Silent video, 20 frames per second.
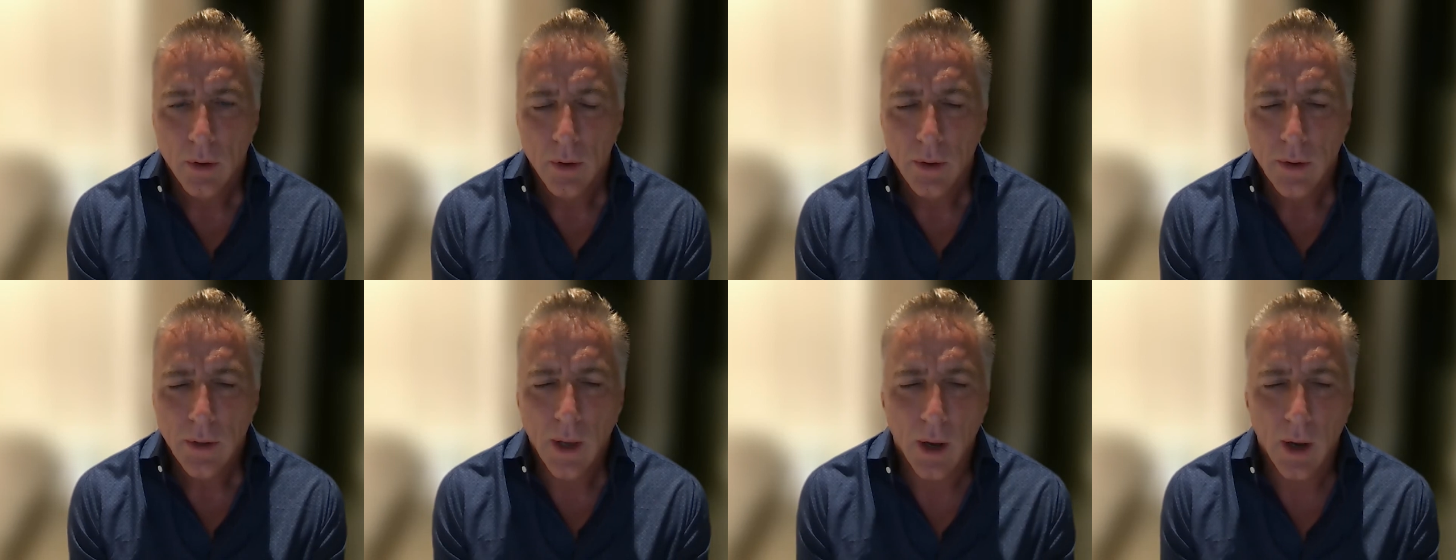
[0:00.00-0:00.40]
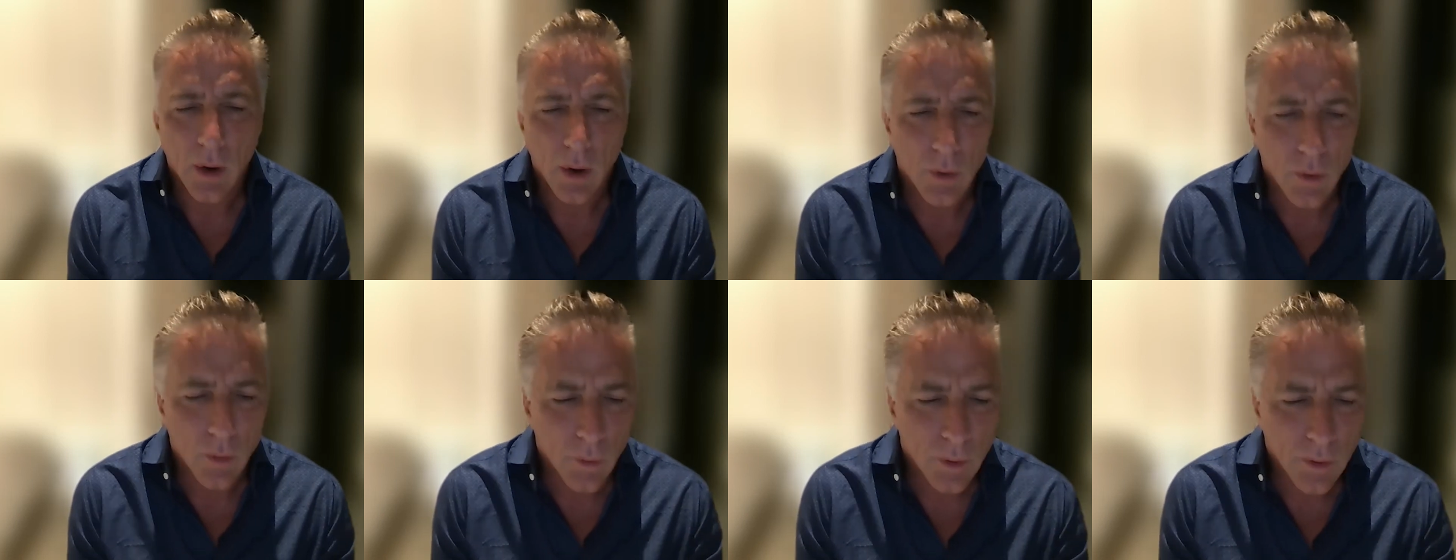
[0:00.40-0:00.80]
Yeah,
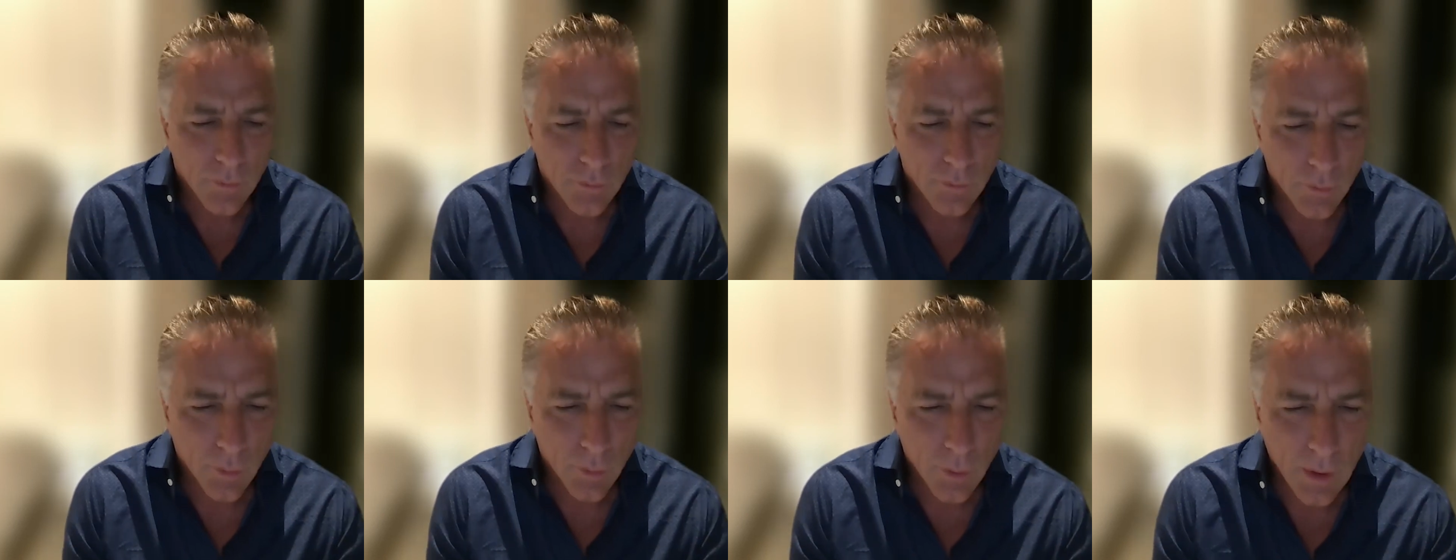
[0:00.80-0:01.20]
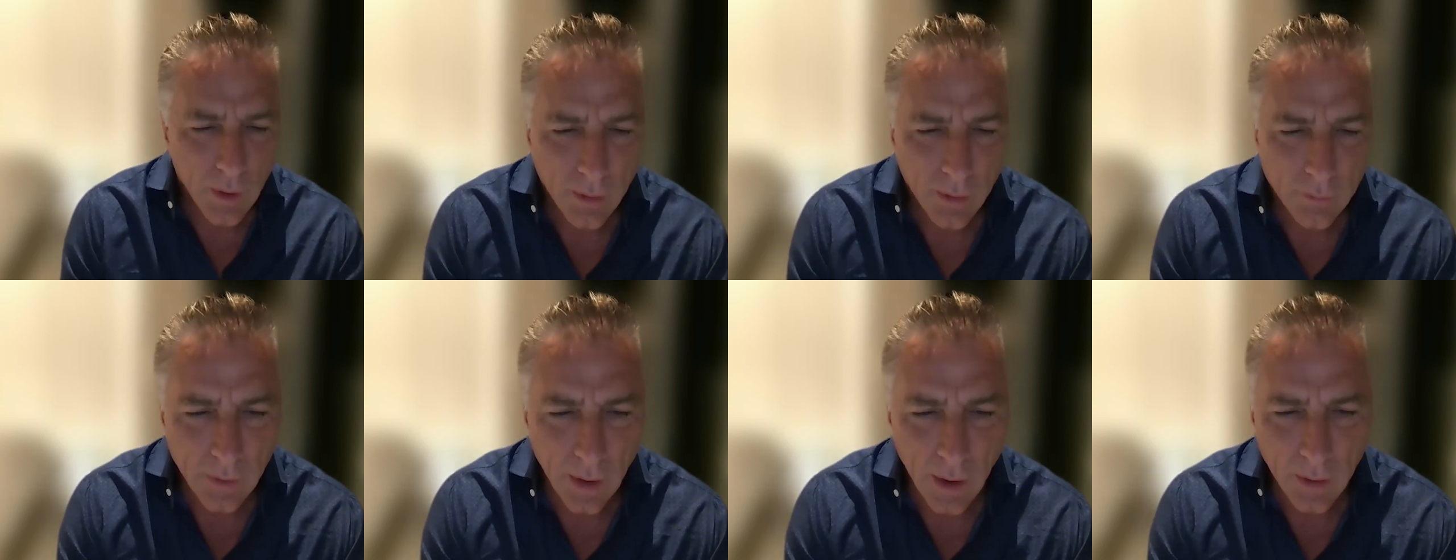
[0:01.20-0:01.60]

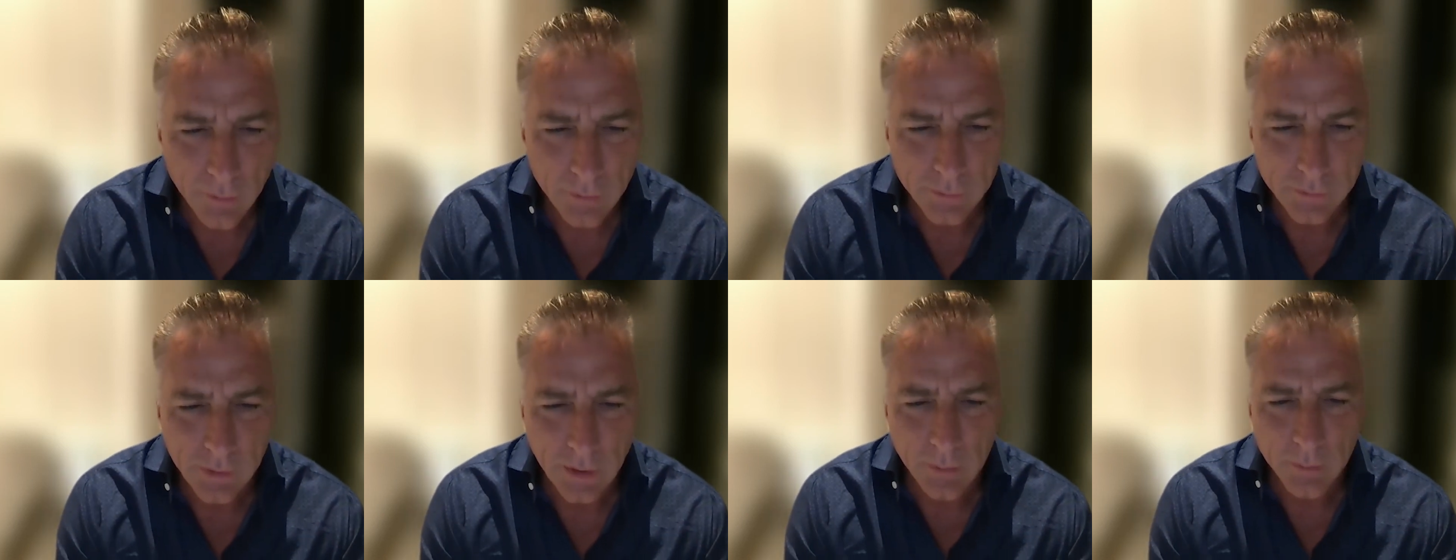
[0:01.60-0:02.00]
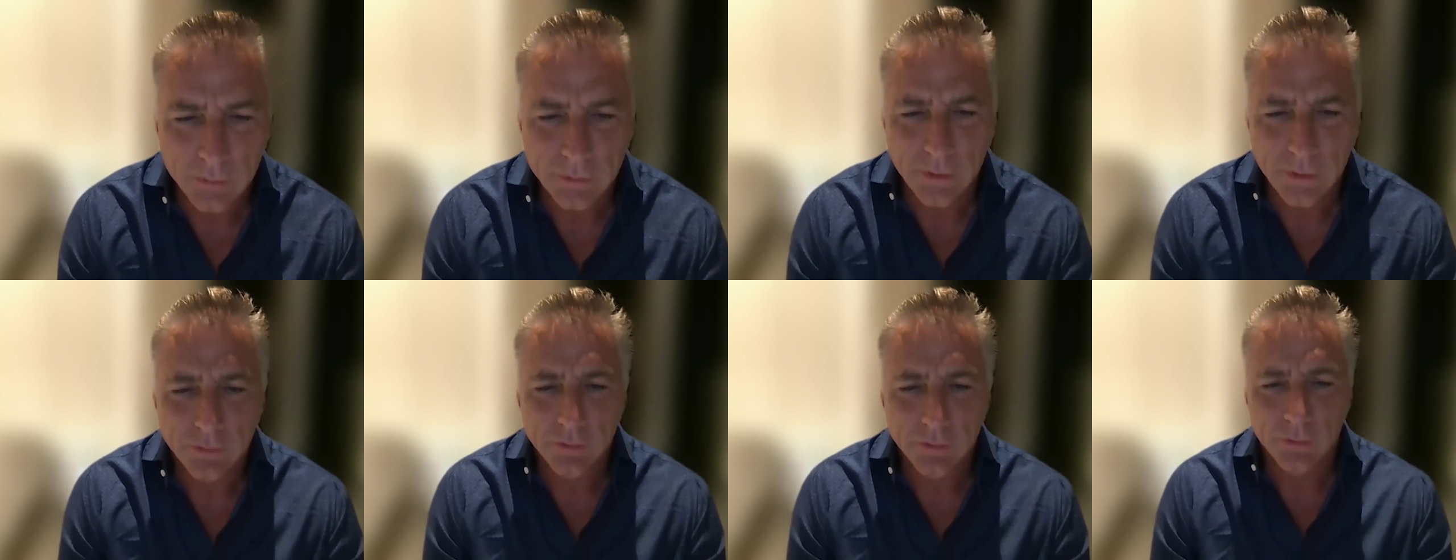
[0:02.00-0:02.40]
I have the same
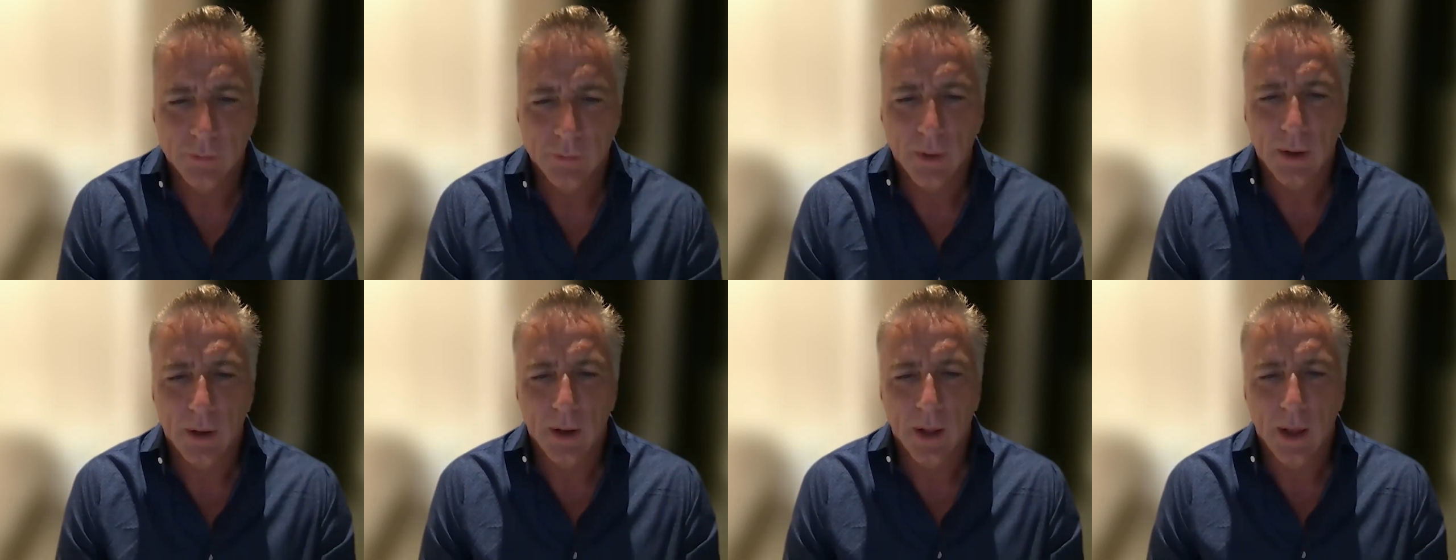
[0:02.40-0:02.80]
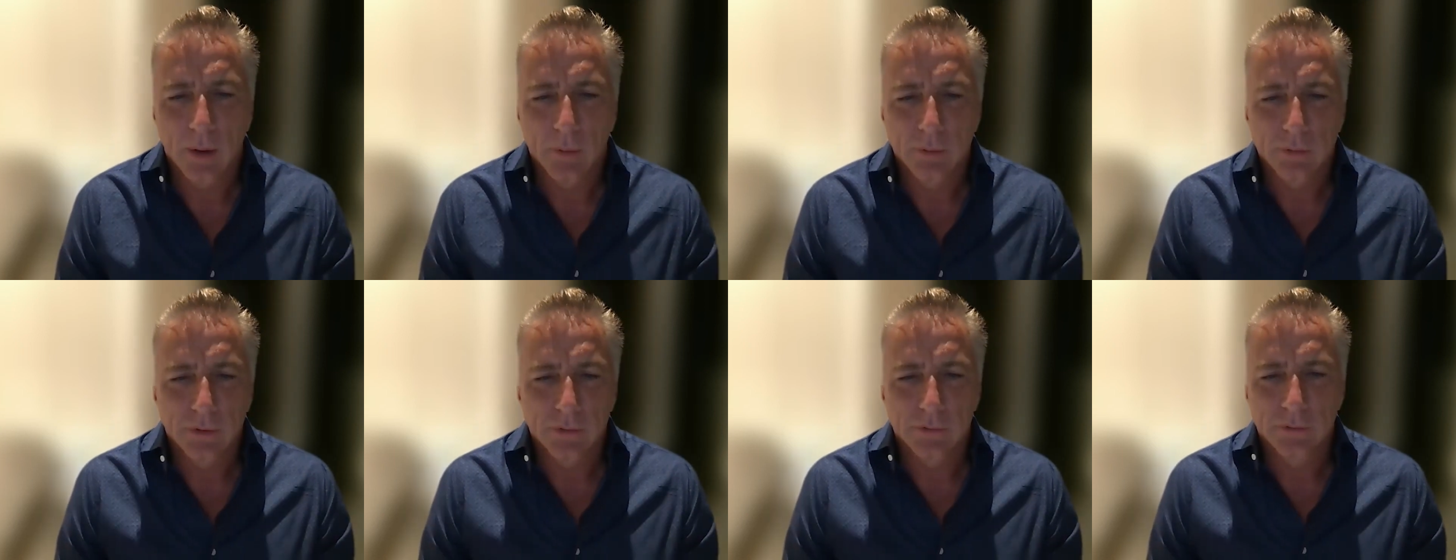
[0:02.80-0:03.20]
position about
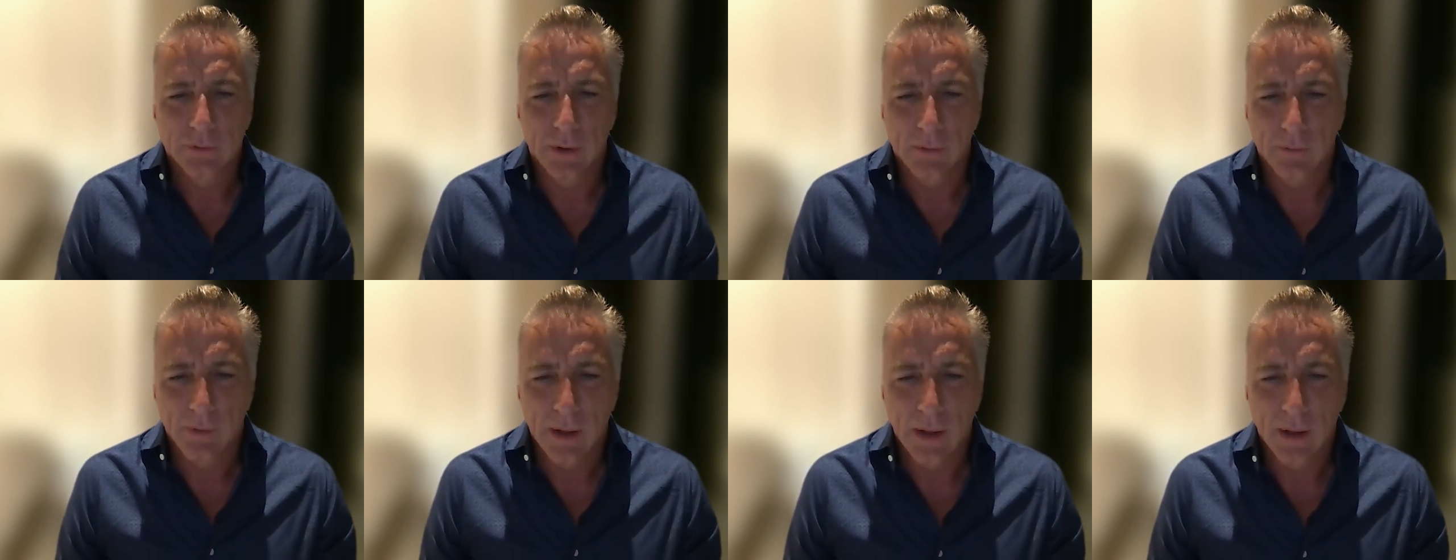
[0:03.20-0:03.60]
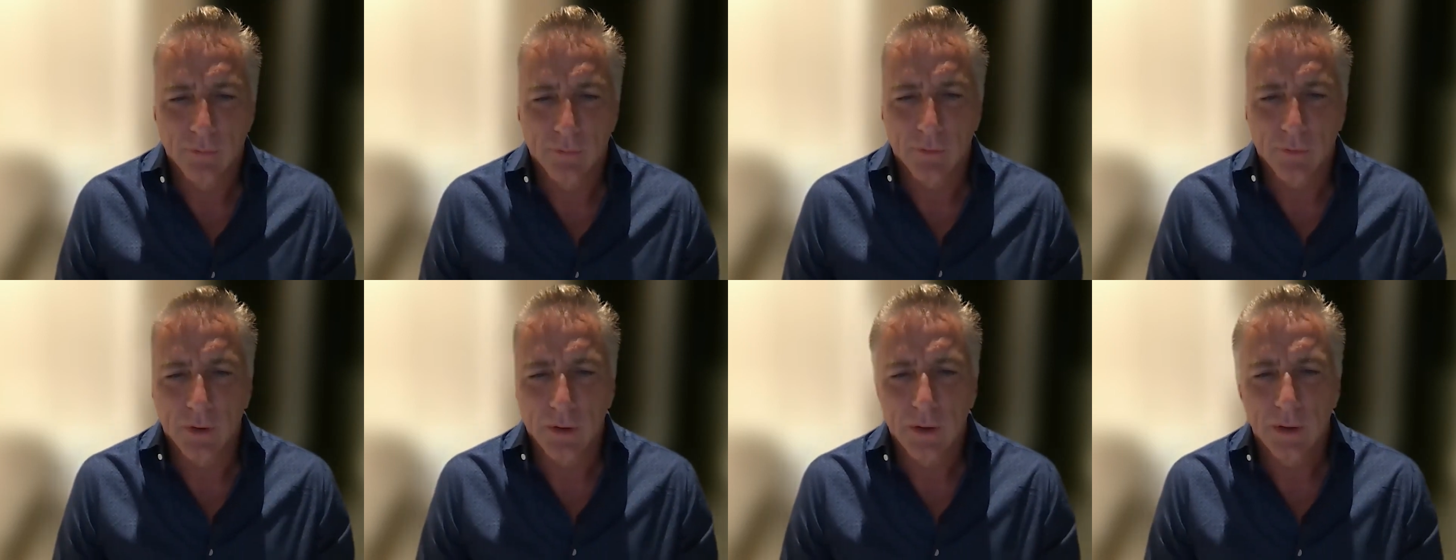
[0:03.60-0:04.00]
acquisitions I've had
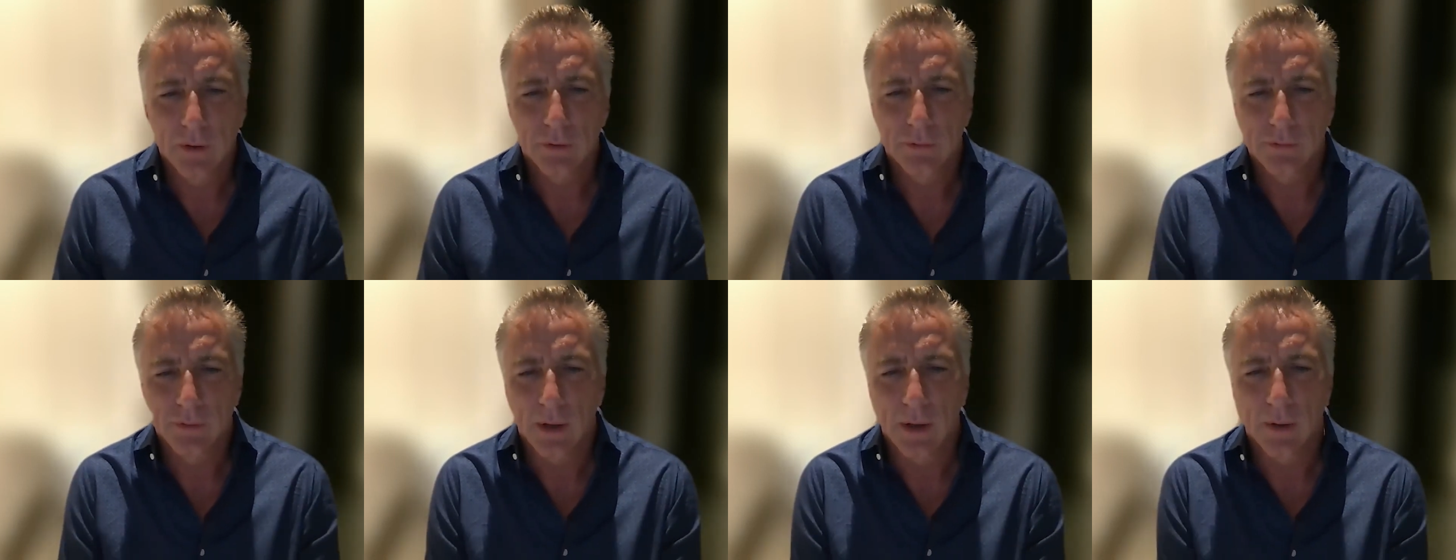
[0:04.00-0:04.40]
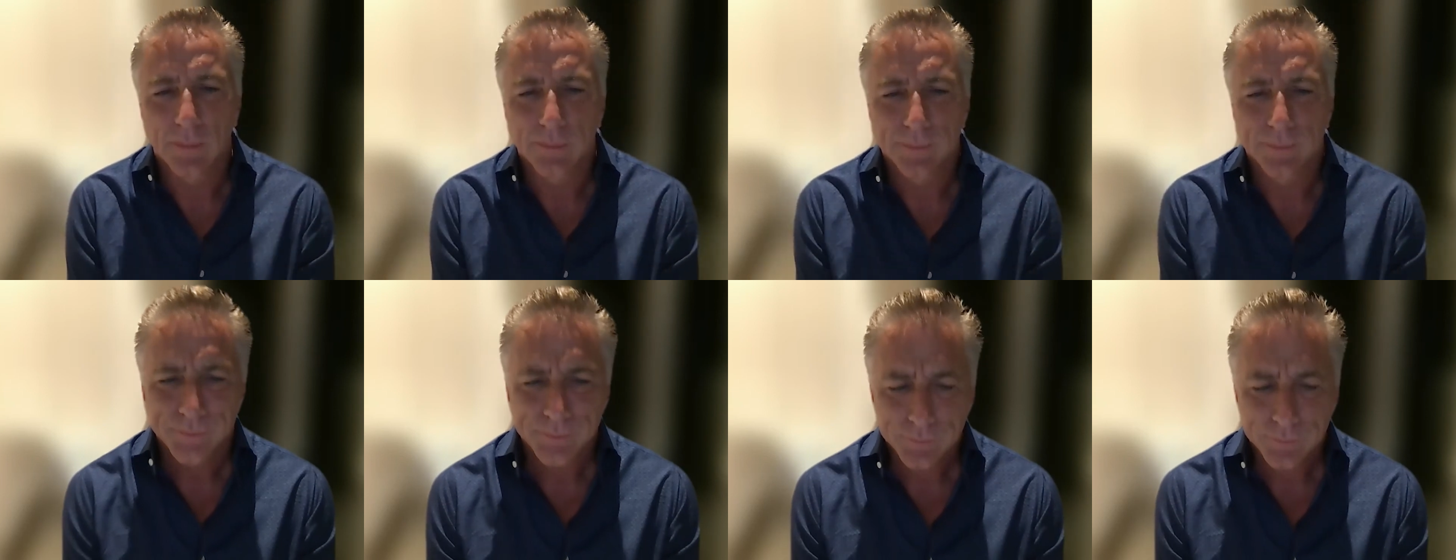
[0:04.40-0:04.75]
for years now.